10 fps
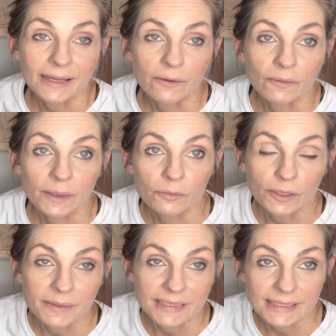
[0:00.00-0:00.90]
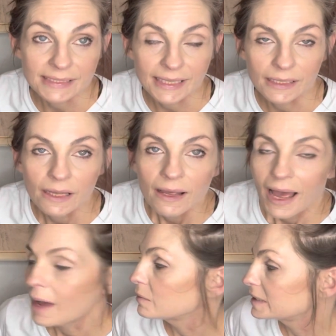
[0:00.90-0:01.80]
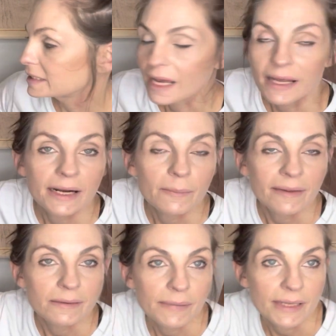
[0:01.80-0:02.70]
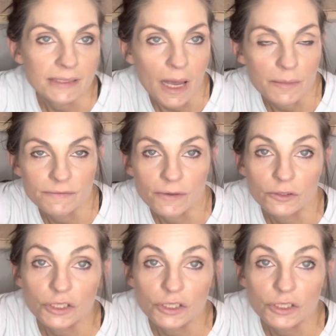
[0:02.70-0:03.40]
They are really pretty pieces, and I was excited about them being Thomasville.